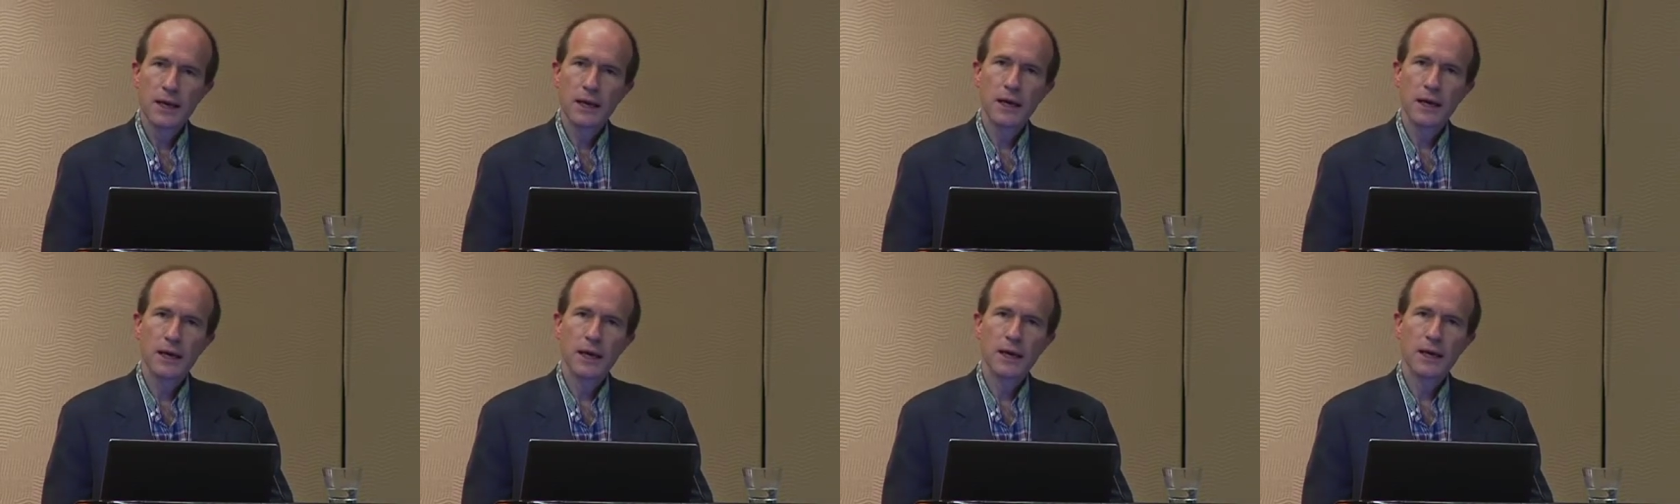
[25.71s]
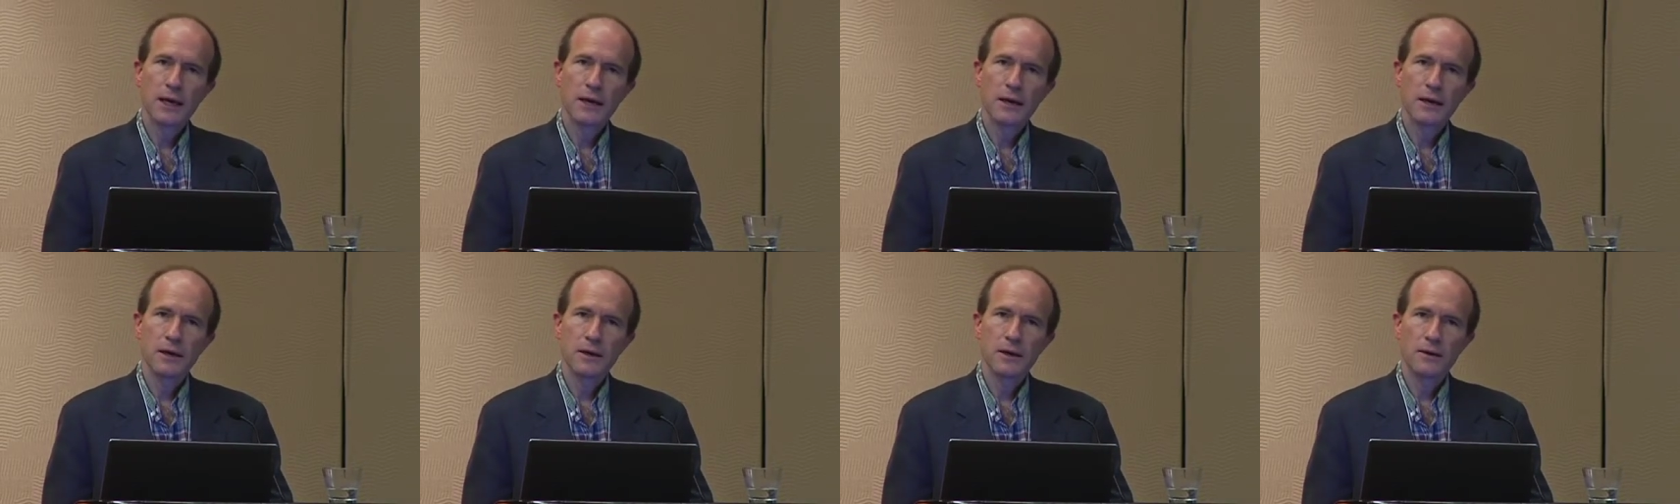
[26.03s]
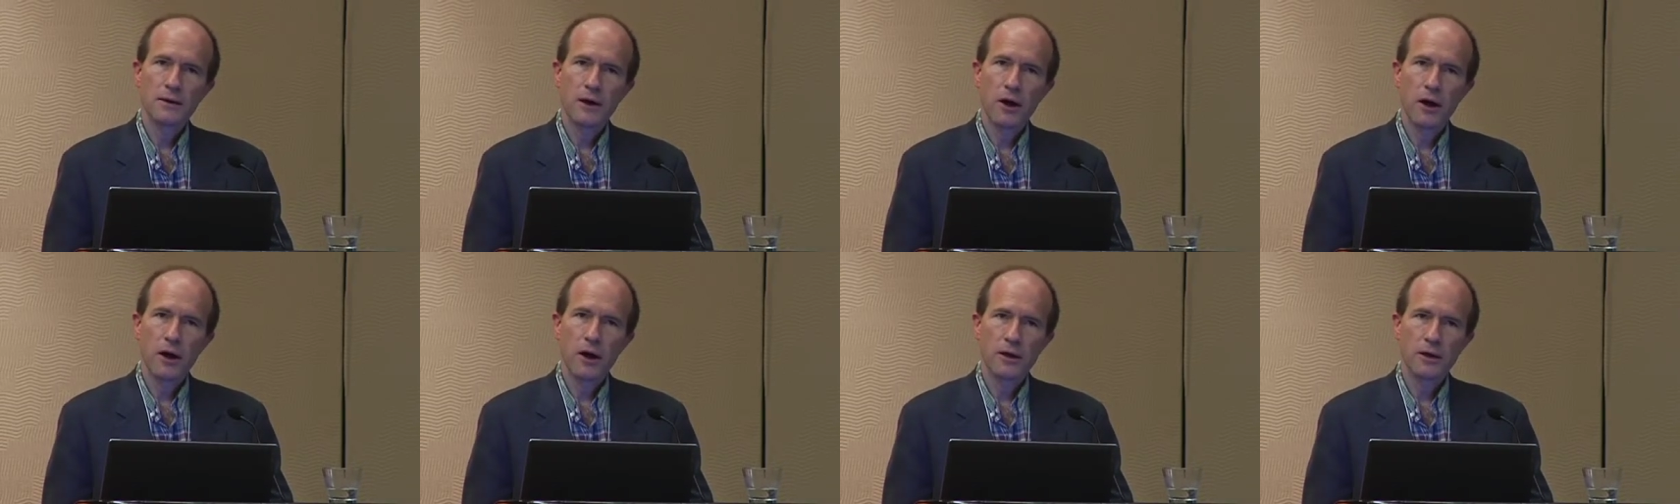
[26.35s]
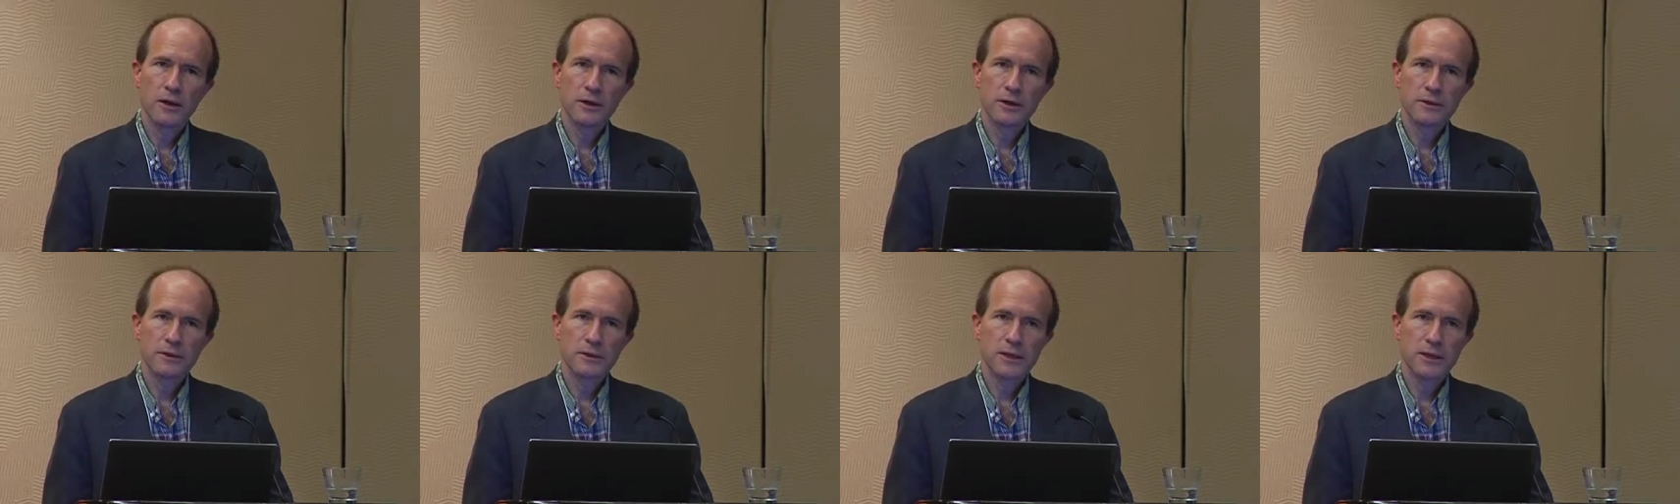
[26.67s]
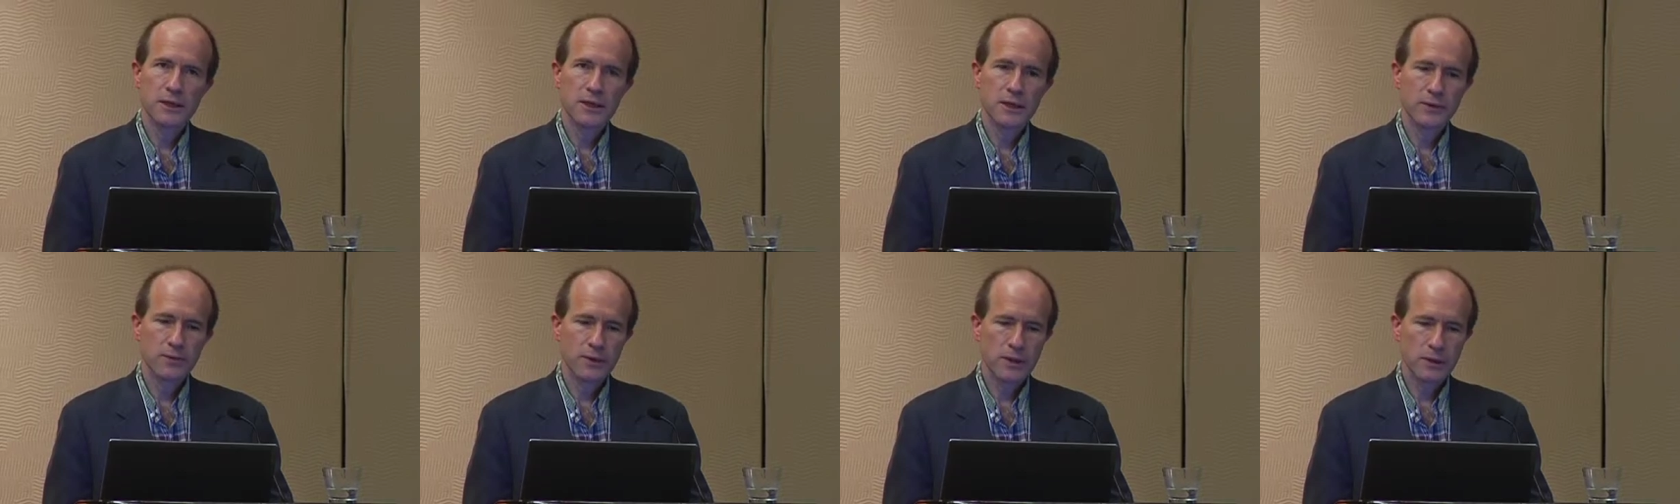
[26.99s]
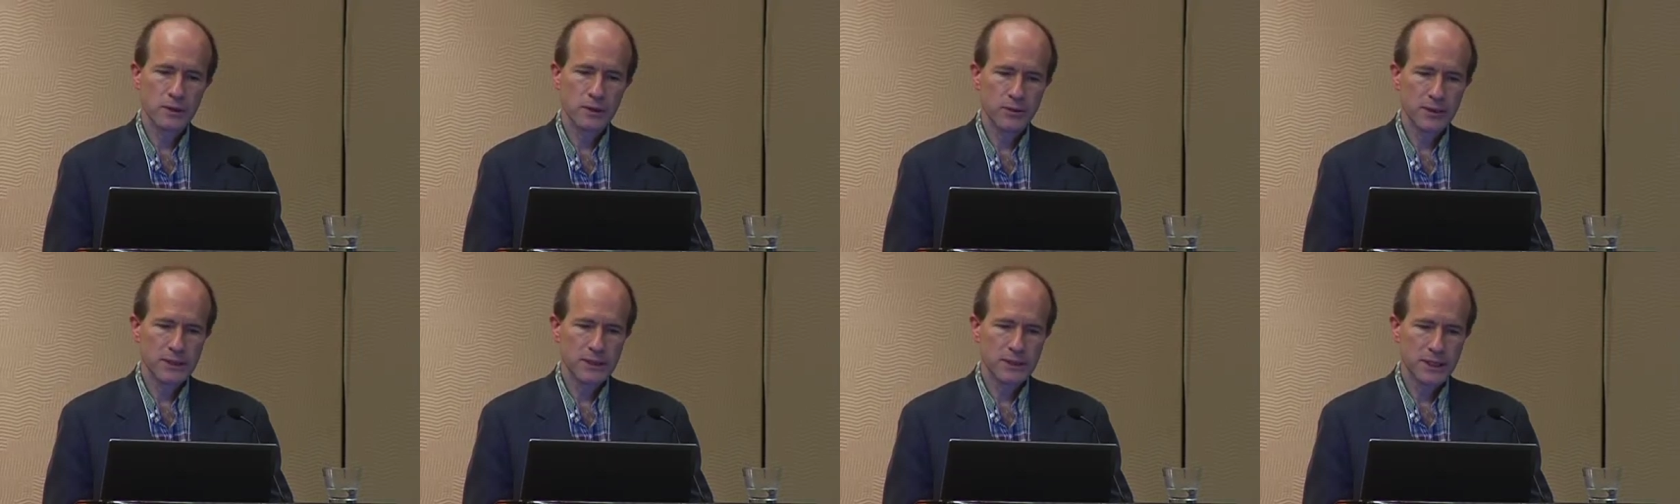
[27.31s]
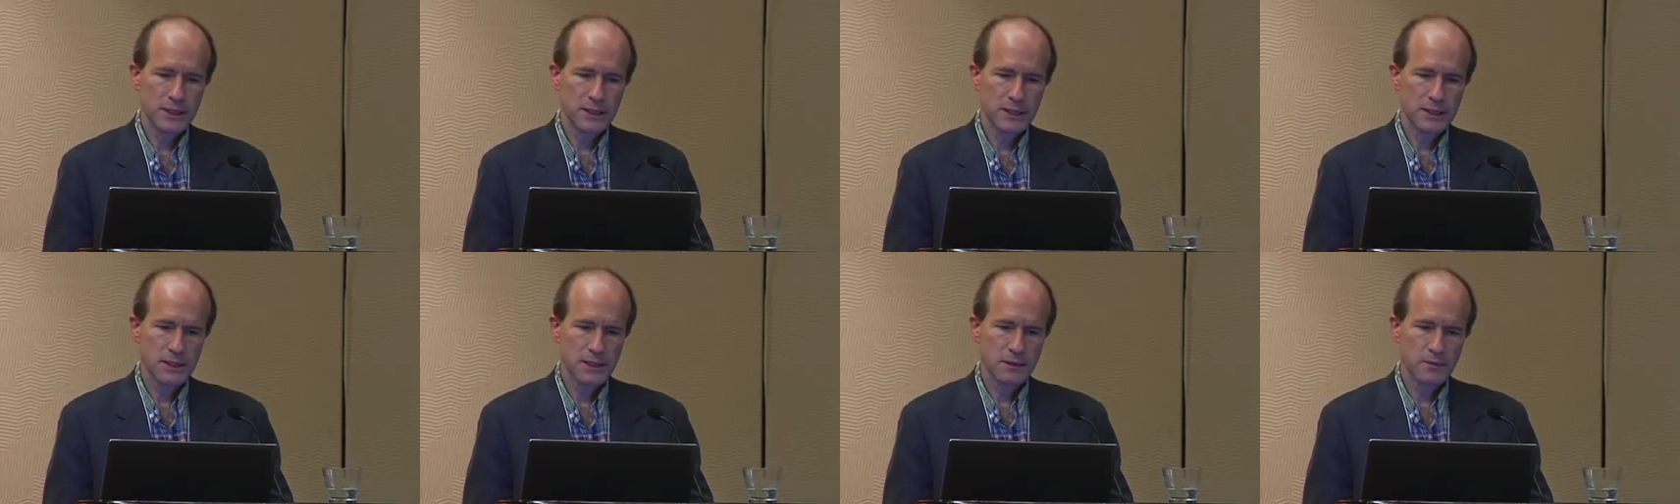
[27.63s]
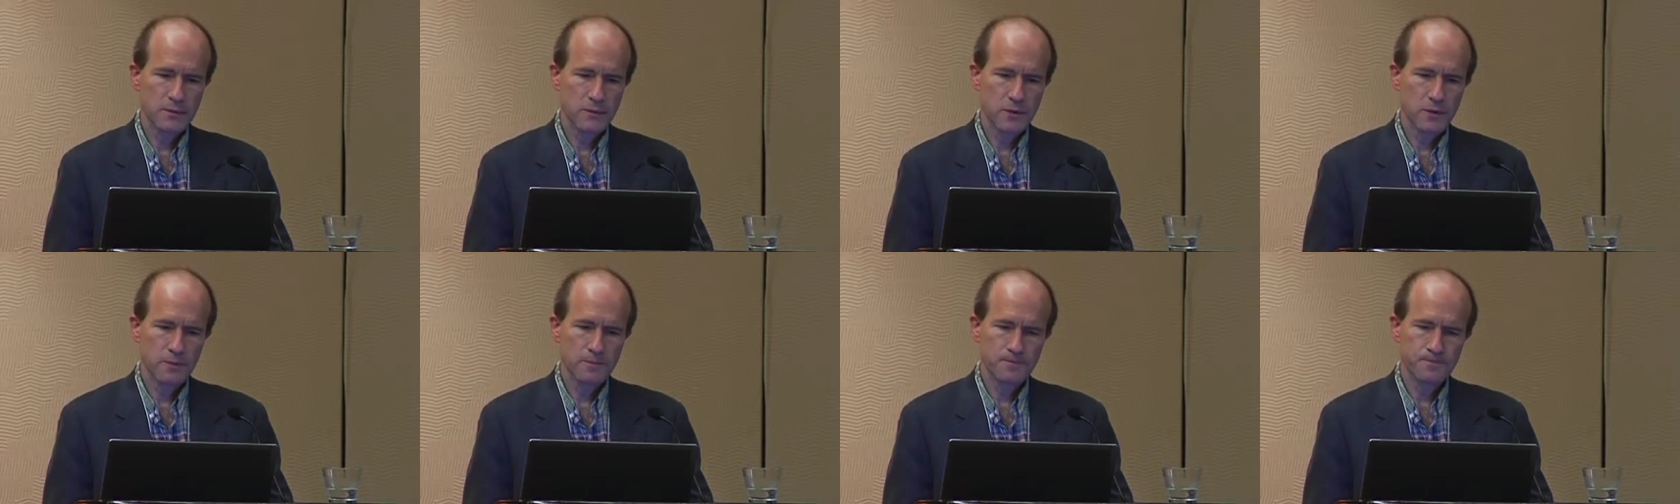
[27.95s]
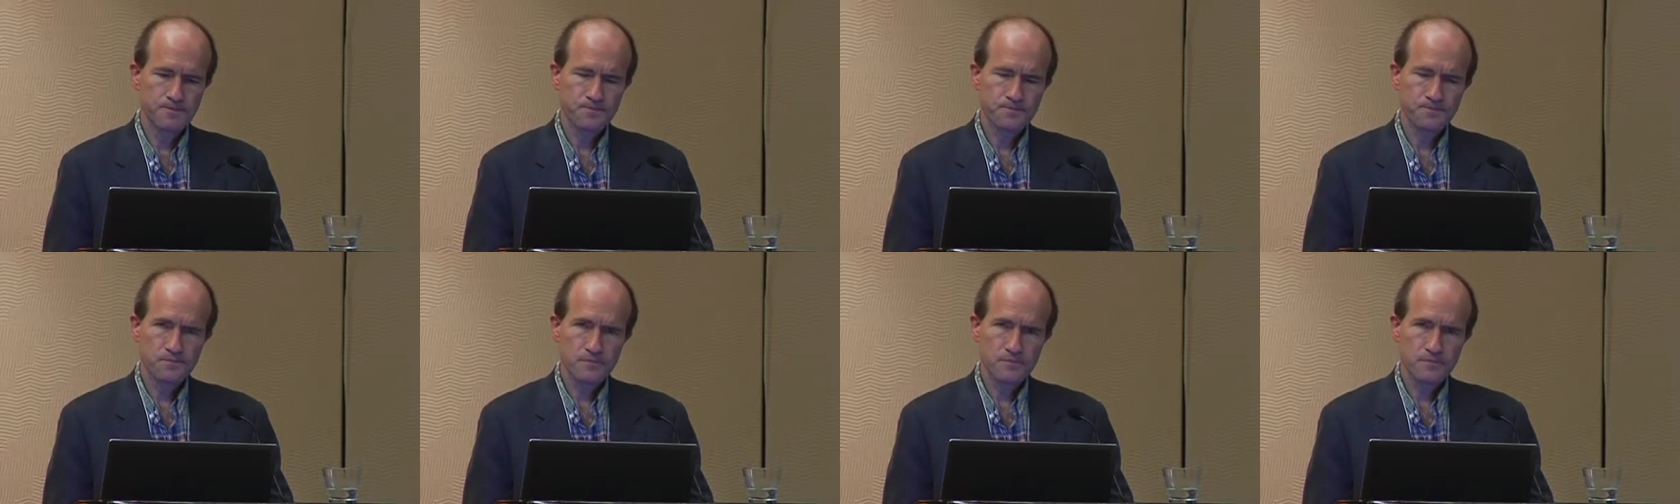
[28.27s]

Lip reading: all to deal with Loeys-Dietz syndrome.